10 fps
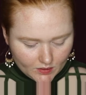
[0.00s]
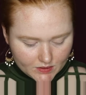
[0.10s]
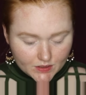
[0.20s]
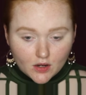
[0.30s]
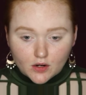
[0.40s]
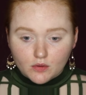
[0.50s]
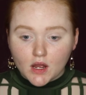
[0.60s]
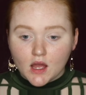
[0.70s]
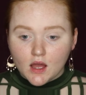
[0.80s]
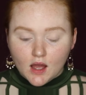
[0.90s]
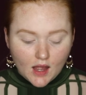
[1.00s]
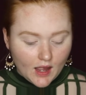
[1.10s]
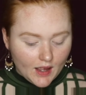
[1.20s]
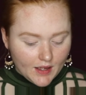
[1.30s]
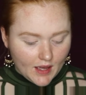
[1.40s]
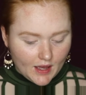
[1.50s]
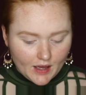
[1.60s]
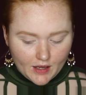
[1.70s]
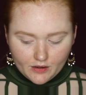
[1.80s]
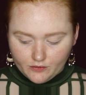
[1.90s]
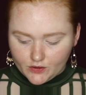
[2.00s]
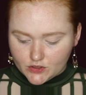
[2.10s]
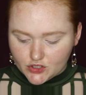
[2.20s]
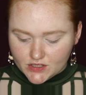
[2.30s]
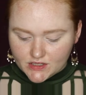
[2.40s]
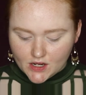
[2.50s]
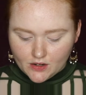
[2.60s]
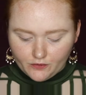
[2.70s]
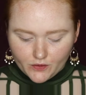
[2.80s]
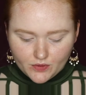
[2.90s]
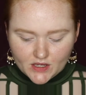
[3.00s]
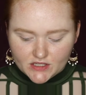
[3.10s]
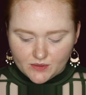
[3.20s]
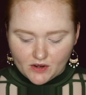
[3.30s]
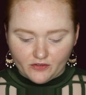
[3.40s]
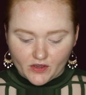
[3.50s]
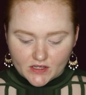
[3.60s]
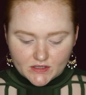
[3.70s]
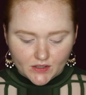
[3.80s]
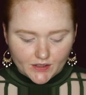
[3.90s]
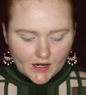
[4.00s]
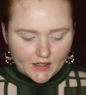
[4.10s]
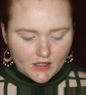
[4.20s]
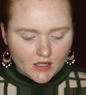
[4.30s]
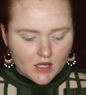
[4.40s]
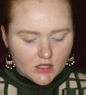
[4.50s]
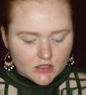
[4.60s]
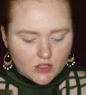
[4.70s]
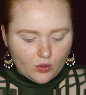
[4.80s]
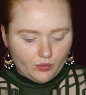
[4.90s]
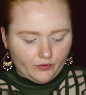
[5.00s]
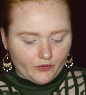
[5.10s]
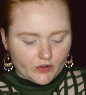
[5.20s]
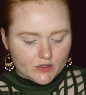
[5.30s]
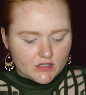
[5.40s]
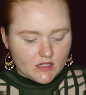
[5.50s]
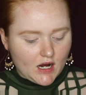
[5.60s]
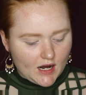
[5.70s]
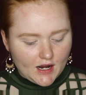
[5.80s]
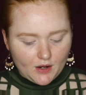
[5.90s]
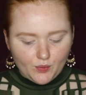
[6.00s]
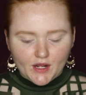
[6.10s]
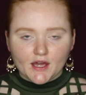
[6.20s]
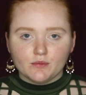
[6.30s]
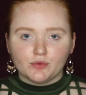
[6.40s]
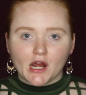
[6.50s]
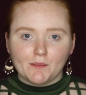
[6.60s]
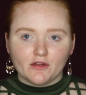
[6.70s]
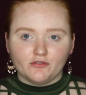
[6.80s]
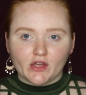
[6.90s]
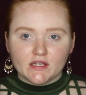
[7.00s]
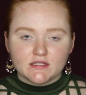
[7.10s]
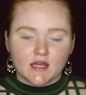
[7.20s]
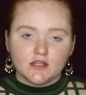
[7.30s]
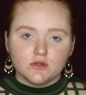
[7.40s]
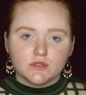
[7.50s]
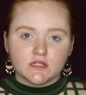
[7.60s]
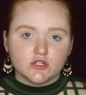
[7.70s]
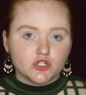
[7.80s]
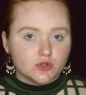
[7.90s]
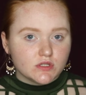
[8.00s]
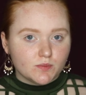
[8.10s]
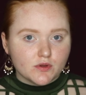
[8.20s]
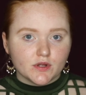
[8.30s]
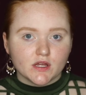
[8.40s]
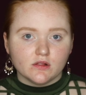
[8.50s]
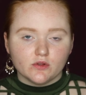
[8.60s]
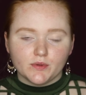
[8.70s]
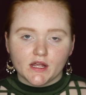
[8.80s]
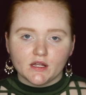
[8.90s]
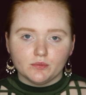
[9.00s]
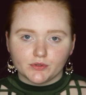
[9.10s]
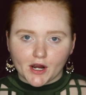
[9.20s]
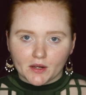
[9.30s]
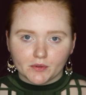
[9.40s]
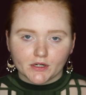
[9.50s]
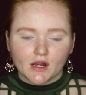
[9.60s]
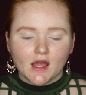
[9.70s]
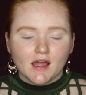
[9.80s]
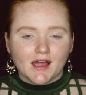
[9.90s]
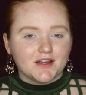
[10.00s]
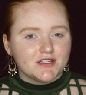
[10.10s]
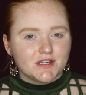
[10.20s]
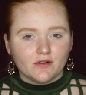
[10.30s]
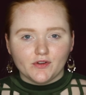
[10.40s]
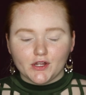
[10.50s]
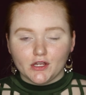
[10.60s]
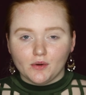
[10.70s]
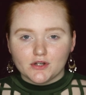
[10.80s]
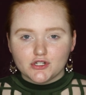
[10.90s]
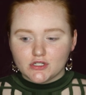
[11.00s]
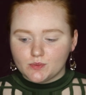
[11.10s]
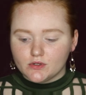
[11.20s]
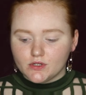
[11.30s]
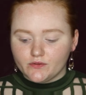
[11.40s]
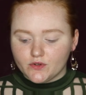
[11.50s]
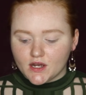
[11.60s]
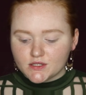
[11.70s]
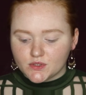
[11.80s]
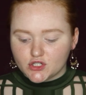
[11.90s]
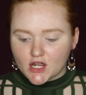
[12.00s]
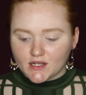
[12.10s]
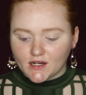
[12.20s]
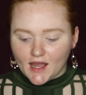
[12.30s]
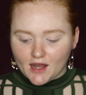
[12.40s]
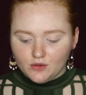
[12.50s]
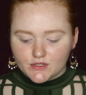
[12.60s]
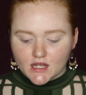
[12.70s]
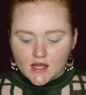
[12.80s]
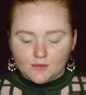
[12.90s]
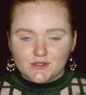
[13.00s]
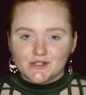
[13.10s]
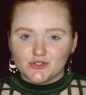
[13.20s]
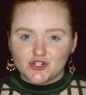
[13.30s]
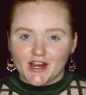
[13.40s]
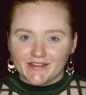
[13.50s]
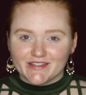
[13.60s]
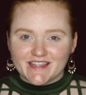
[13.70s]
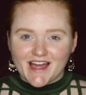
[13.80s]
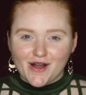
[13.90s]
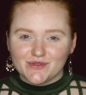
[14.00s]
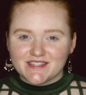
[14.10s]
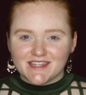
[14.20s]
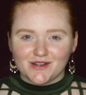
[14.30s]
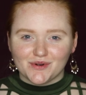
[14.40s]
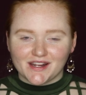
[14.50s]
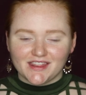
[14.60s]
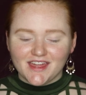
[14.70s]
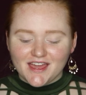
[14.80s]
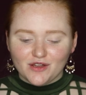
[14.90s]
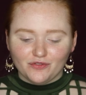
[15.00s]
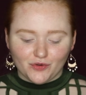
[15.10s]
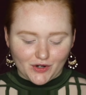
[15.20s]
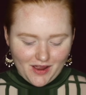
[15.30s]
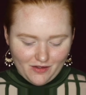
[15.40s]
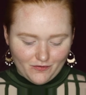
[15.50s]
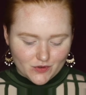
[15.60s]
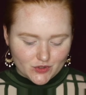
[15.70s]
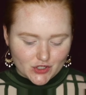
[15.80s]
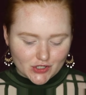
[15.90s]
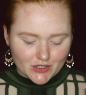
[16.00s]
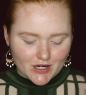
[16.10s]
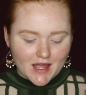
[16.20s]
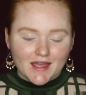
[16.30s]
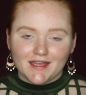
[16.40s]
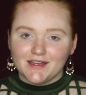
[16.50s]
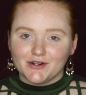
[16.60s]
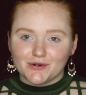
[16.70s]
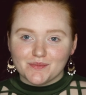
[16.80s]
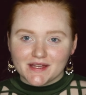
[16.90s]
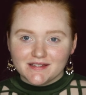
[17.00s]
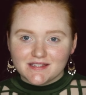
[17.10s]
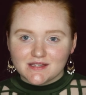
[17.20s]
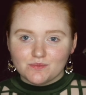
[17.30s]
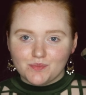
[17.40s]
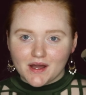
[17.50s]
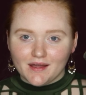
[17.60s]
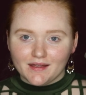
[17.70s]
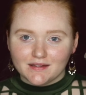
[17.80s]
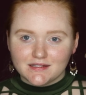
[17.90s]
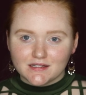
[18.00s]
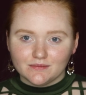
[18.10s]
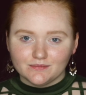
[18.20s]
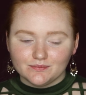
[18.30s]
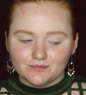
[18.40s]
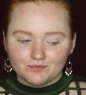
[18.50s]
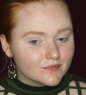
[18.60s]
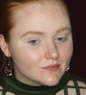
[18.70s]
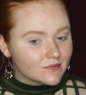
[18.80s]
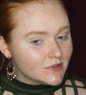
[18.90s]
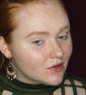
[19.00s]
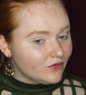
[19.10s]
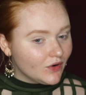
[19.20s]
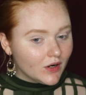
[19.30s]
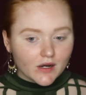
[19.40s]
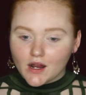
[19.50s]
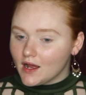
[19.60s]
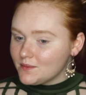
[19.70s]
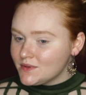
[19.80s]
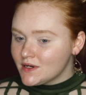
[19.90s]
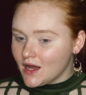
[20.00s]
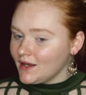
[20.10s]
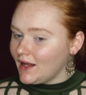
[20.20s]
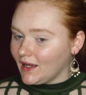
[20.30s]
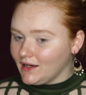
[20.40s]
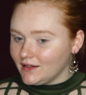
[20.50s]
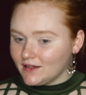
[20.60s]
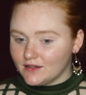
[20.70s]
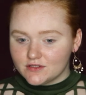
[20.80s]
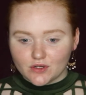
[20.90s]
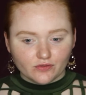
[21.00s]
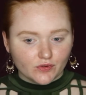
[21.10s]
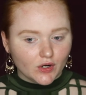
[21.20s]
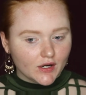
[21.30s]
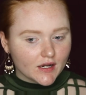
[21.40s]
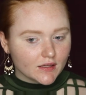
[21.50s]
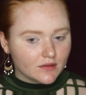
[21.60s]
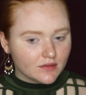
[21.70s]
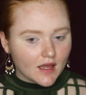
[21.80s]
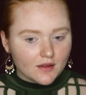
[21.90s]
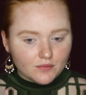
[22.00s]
So I have just done a few things to my face already. So first, I went ahead and primed my face. I used the Juice Beauty Illuminating Primer. I just did a video on Juice Beauty if you guys want to check it out. I'm still trying this out and seeing what I think for a future hit or miss, but so far, I'm not hating it. So far, I, I